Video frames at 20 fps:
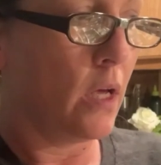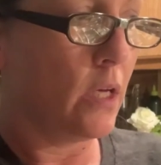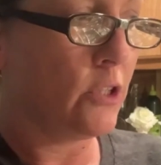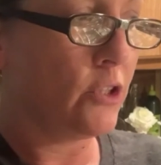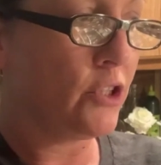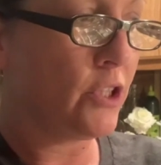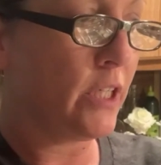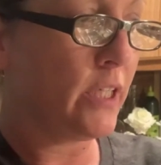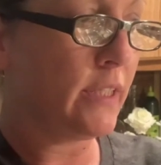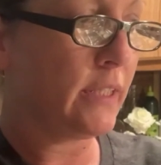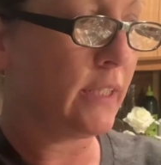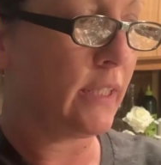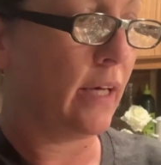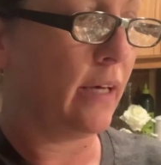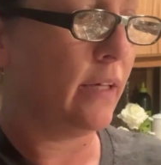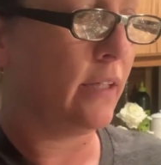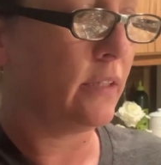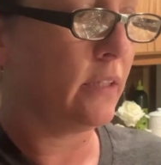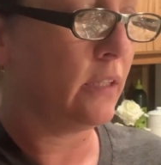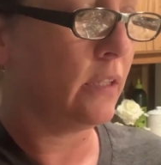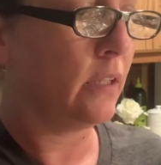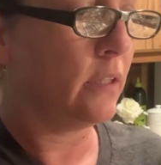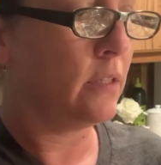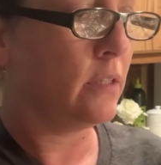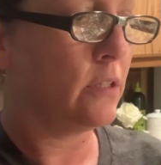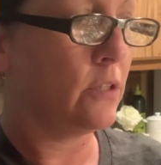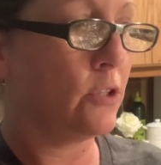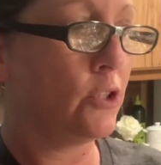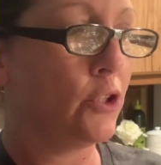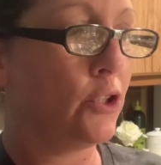she says
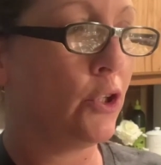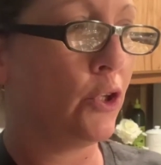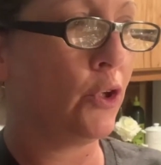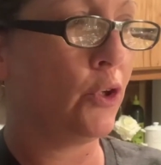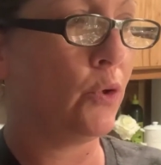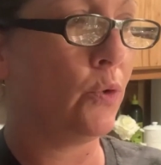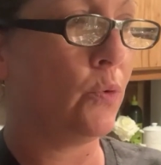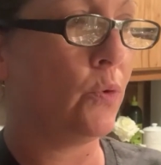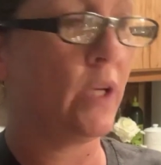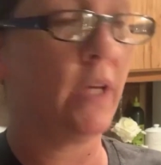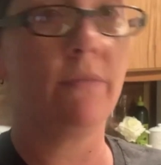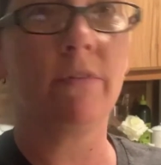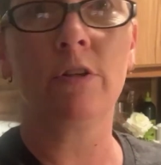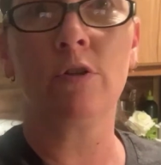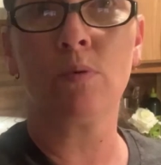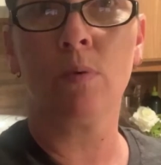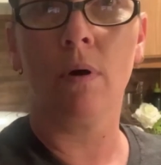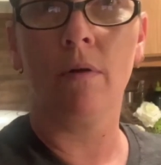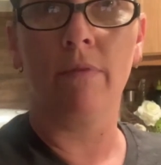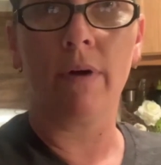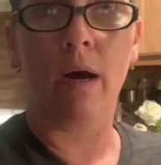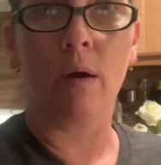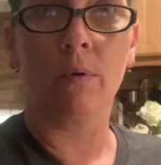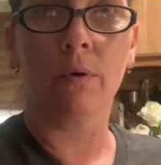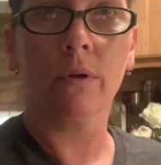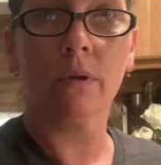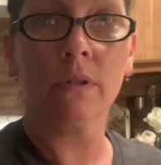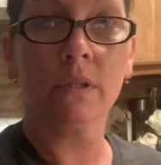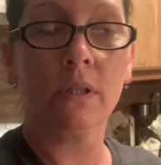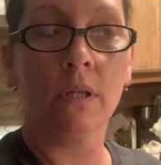to give it 12
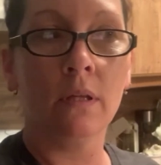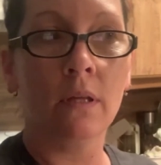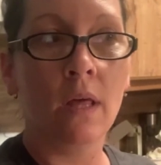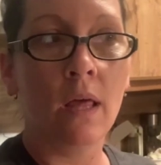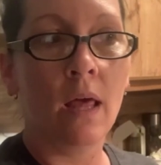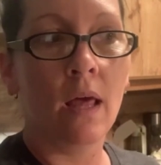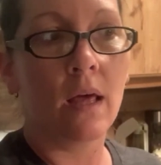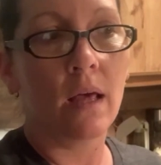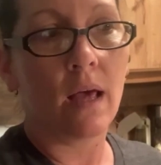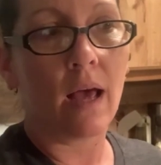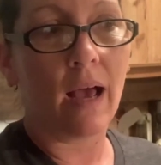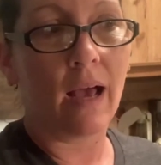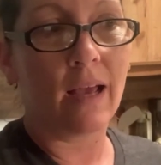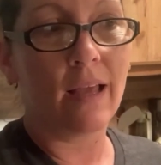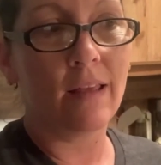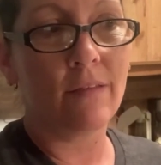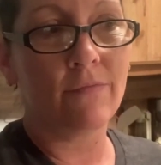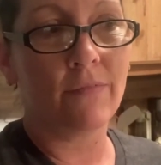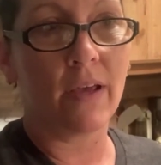hours. I have